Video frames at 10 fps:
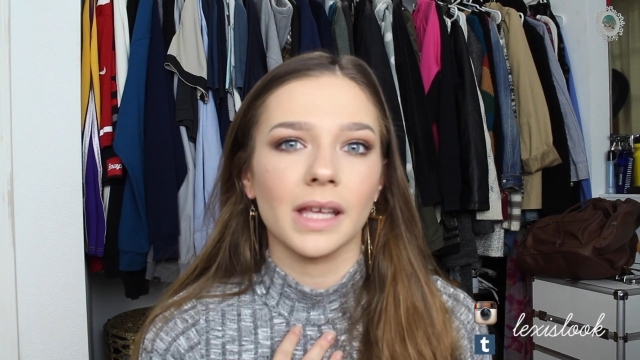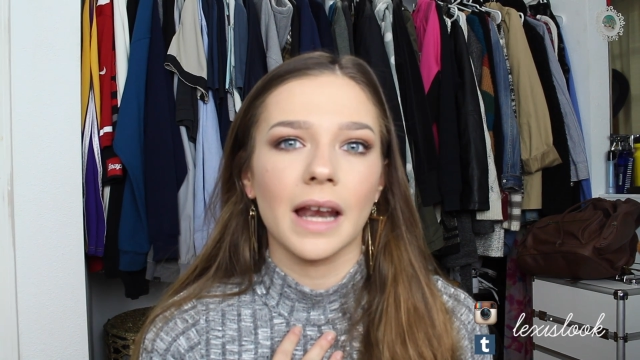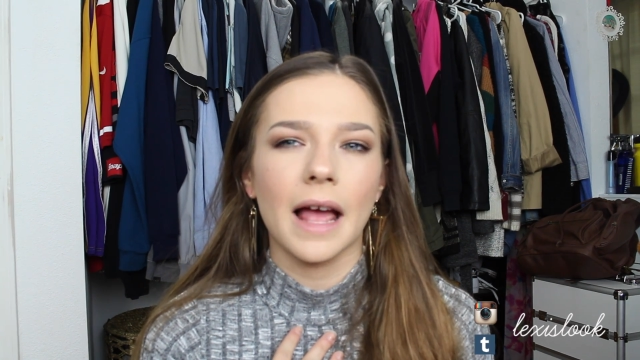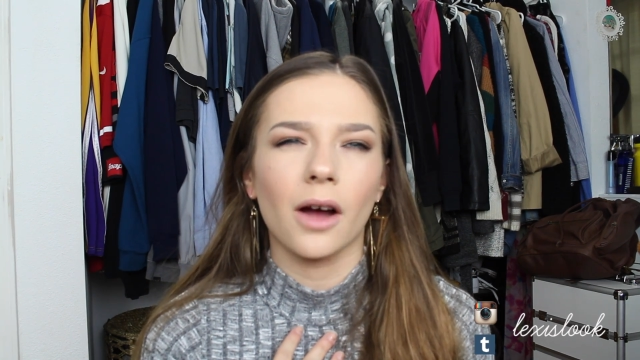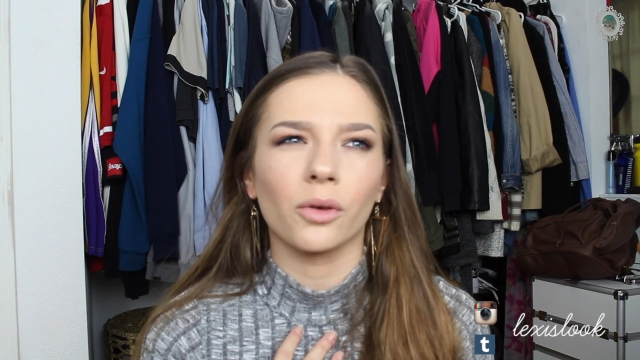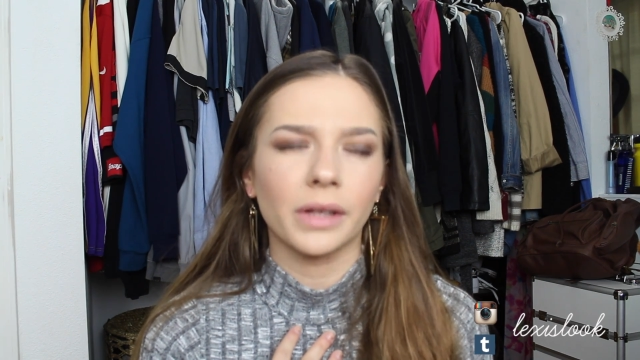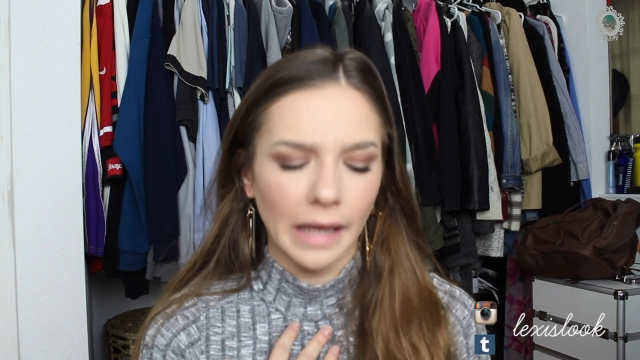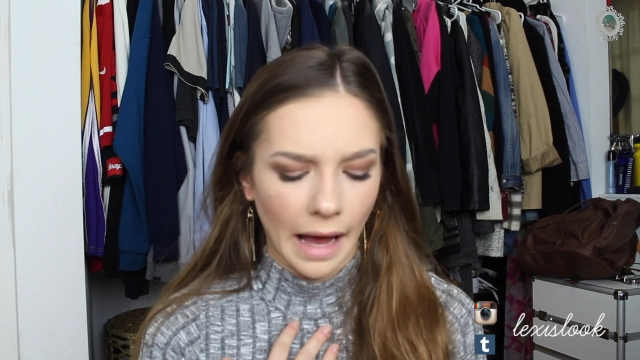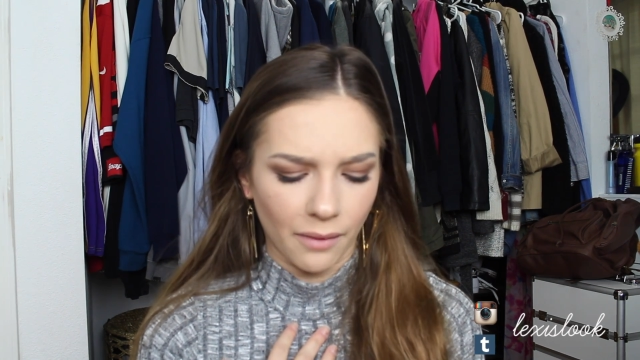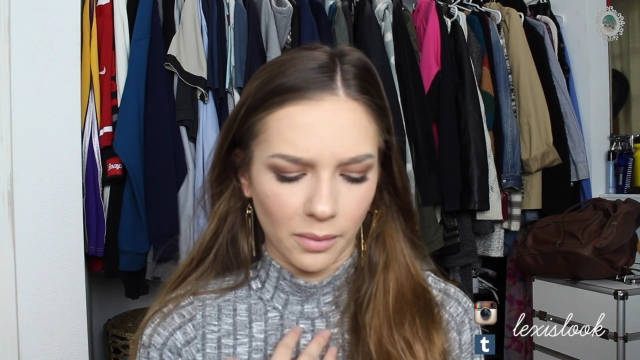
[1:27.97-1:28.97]
and I only
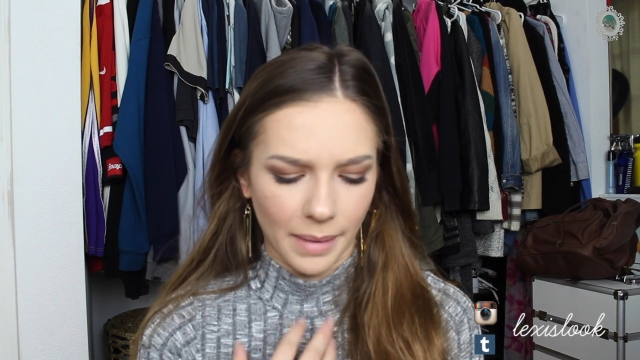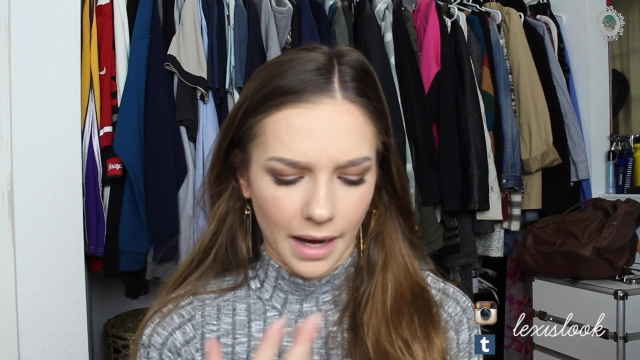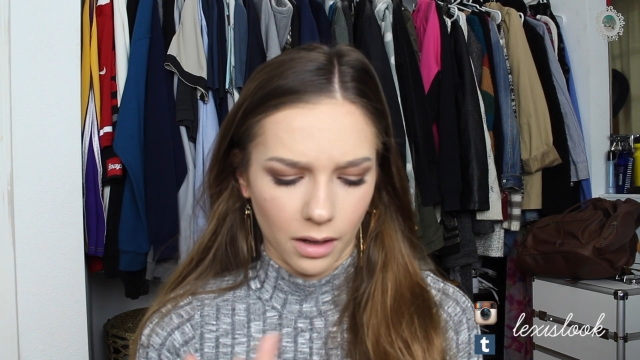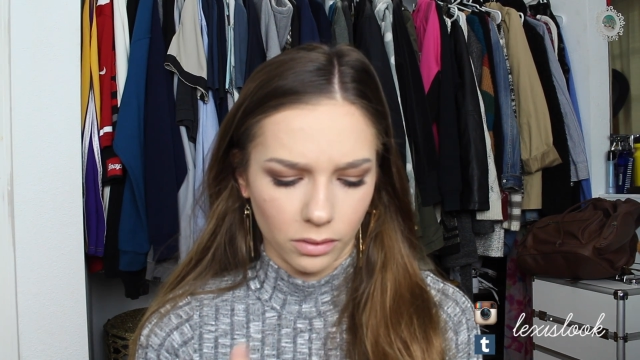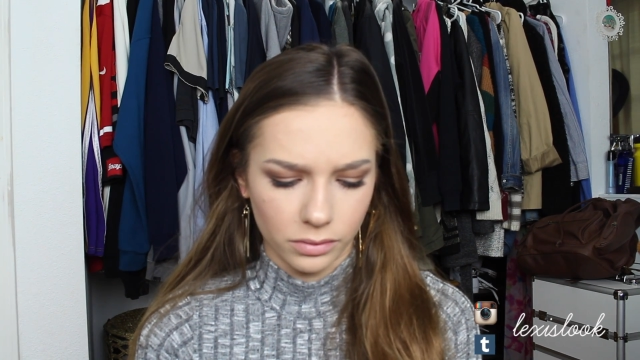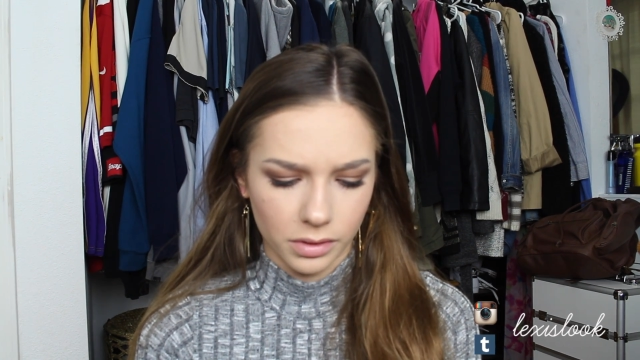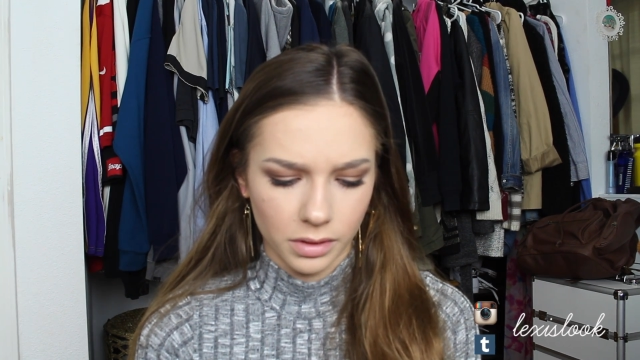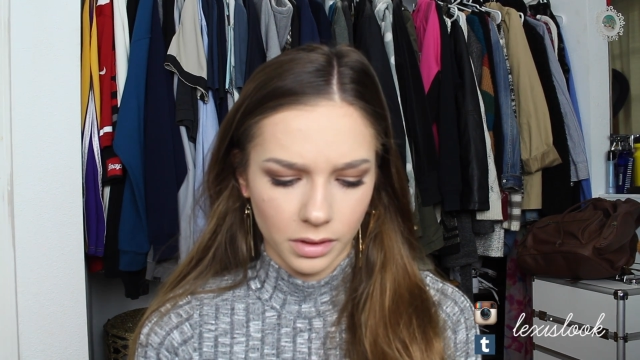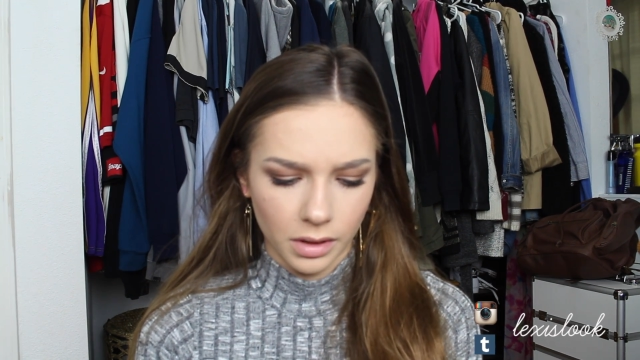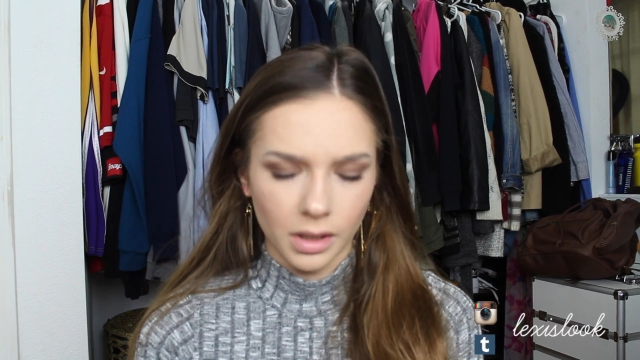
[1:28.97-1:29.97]
have
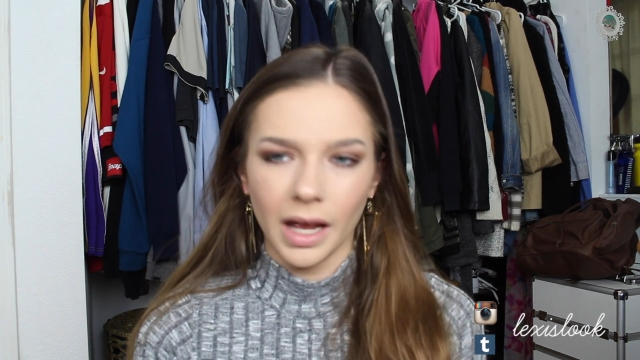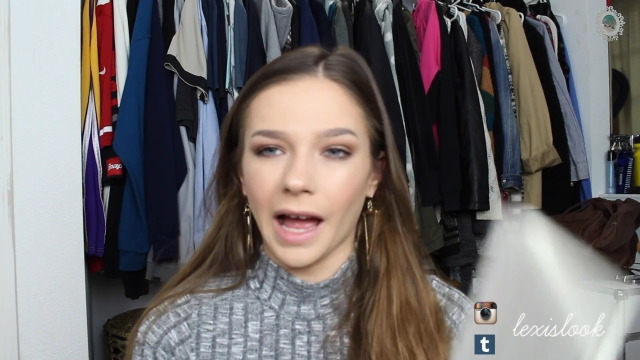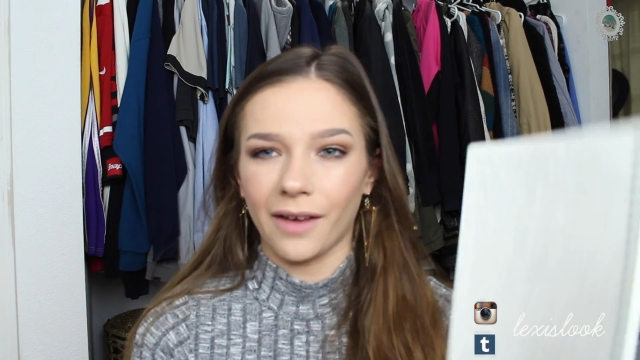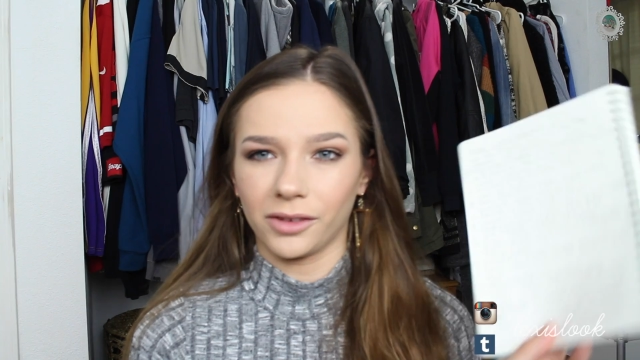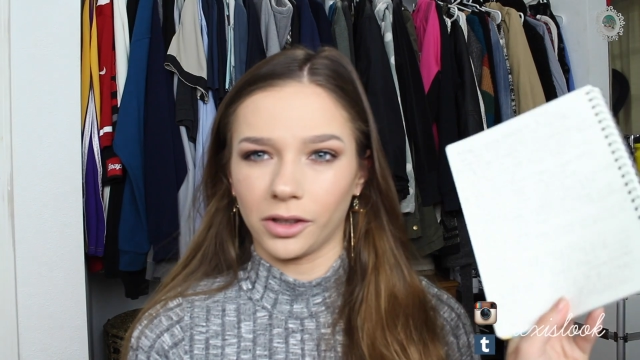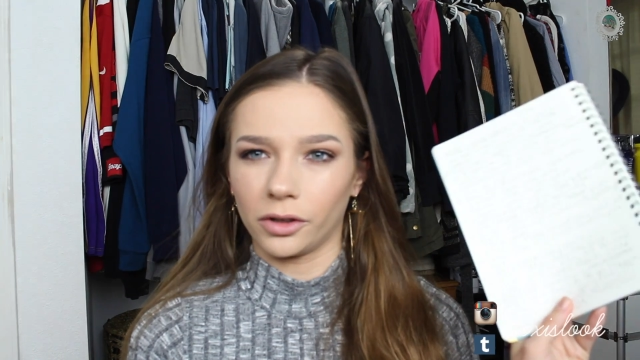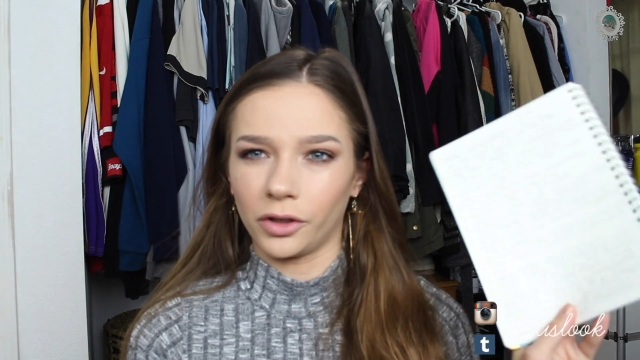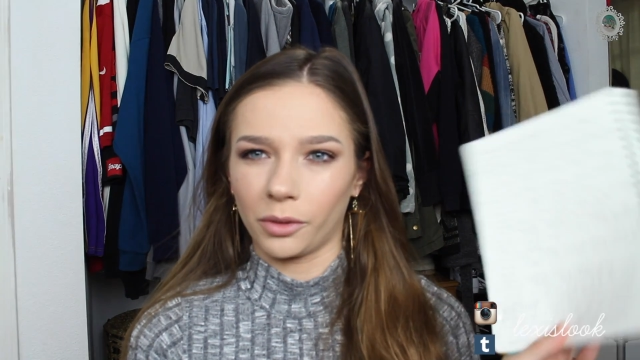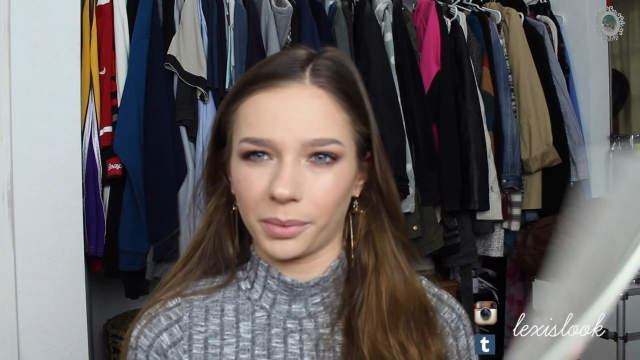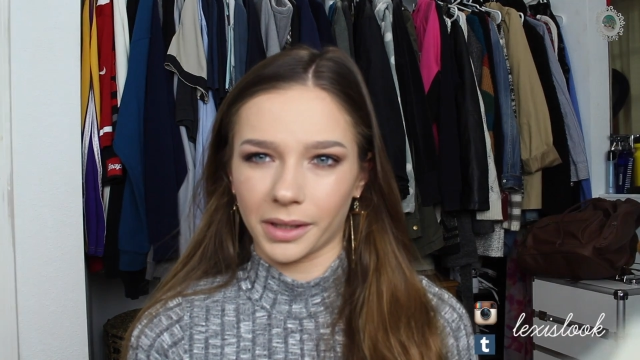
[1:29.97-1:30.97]
have a little
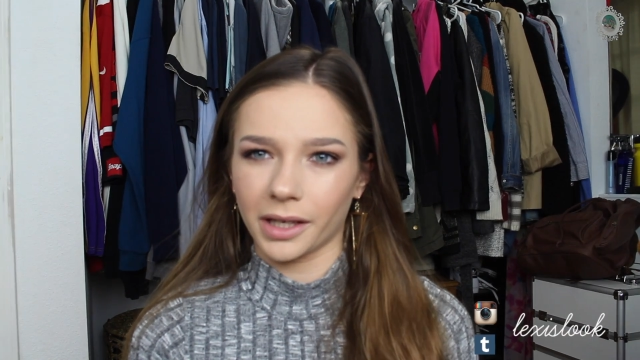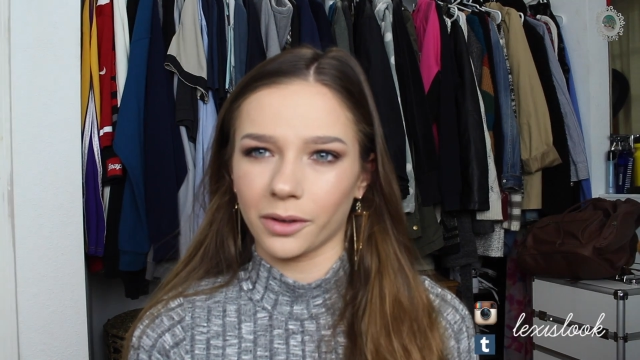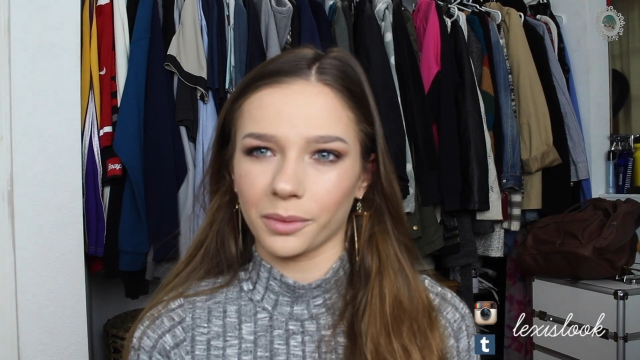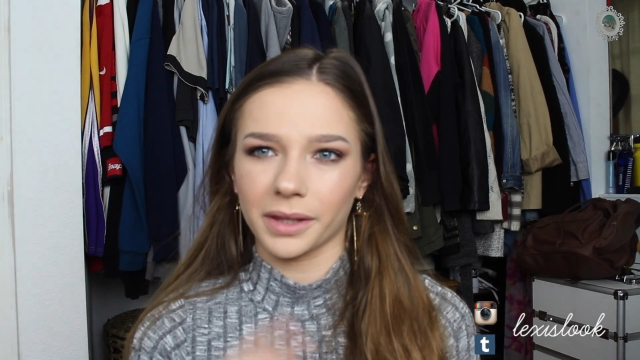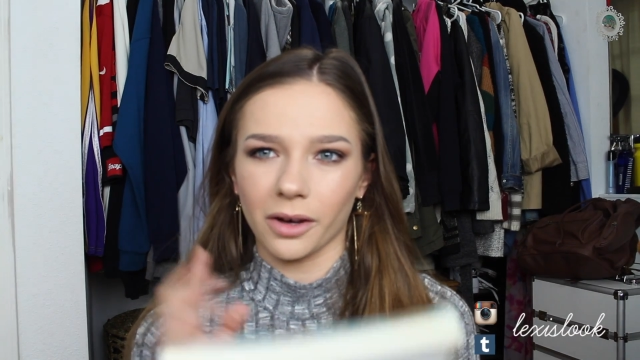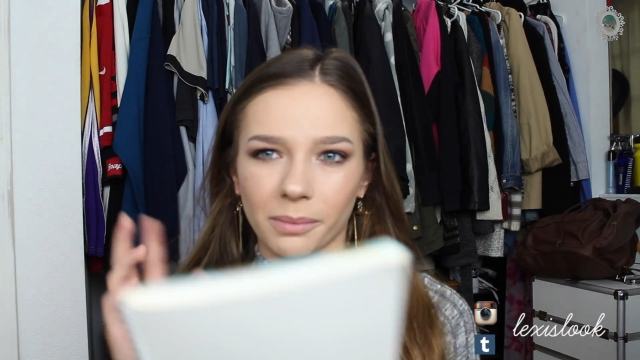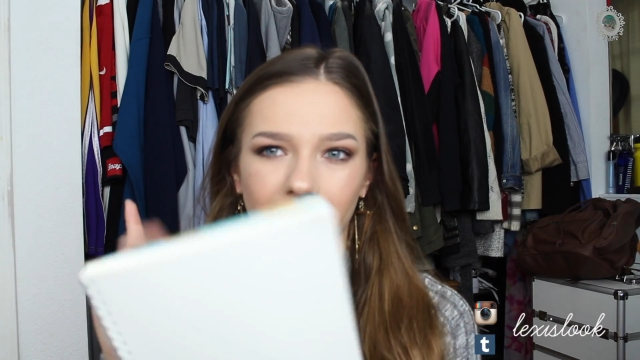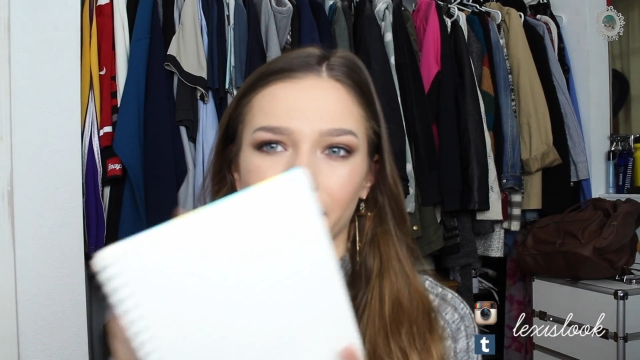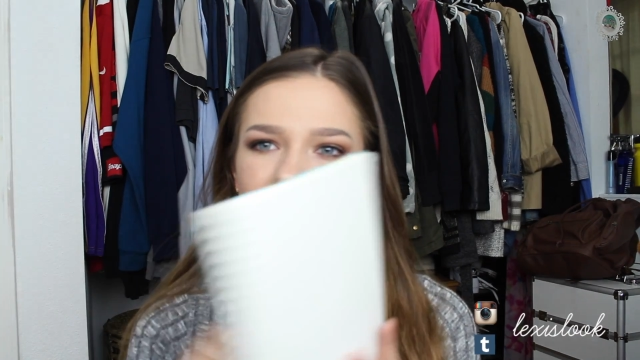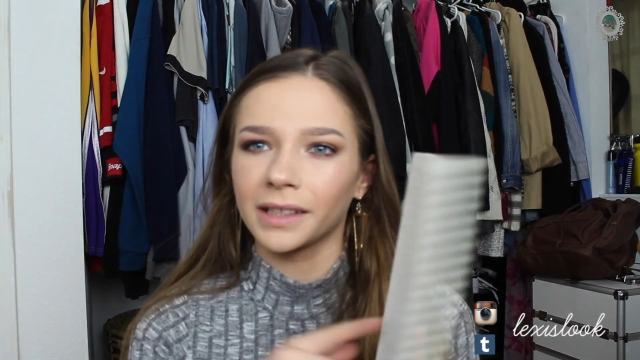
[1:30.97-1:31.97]
notebook here with all
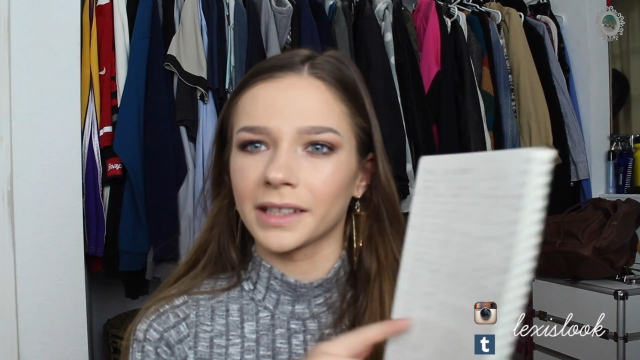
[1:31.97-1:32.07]
my